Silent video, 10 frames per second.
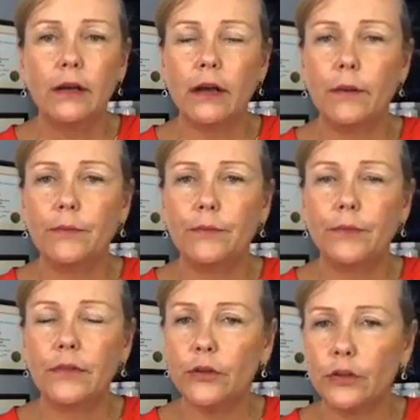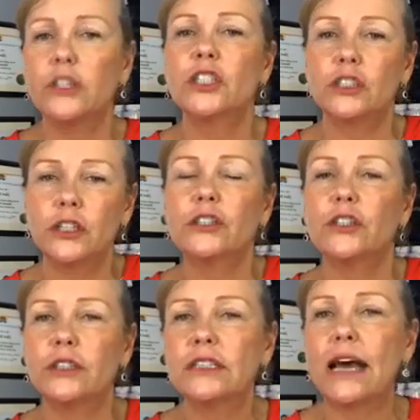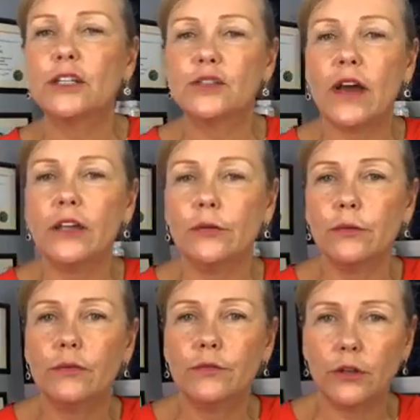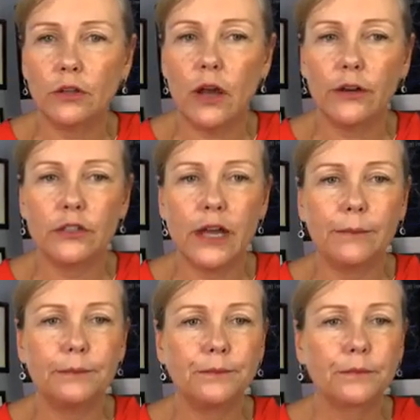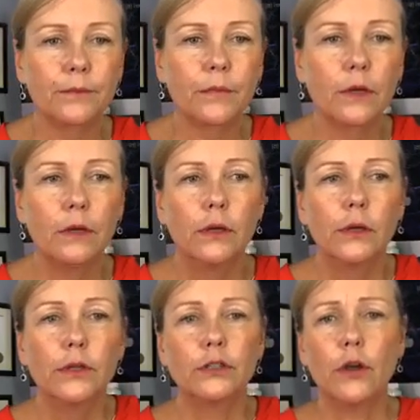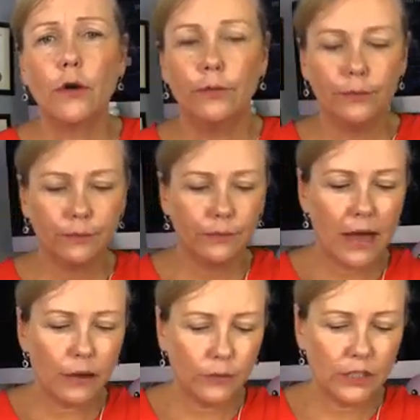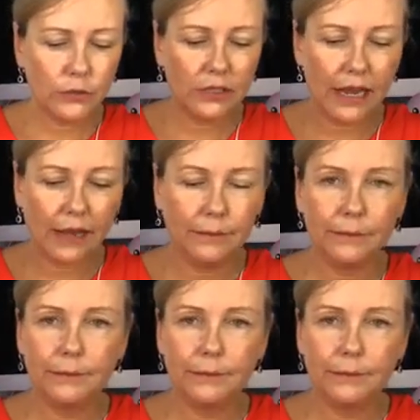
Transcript: it's going to satisfy you for a longer time. So, how did we do today?